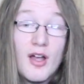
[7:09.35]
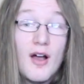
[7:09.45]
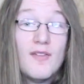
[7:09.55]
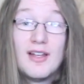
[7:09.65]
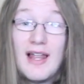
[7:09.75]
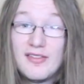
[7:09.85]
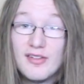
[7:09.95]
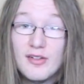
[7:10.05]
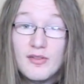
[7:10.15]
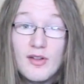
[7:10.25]
of a
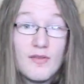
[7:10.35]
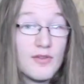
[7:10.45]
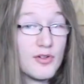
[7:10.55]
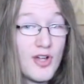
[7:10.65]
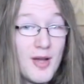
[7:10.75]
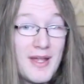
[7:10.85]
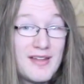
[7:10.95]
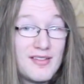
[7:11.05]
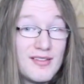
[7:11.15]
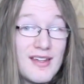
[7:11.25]
lesson for Tom
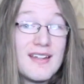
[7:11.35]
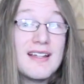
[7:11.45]
Hess's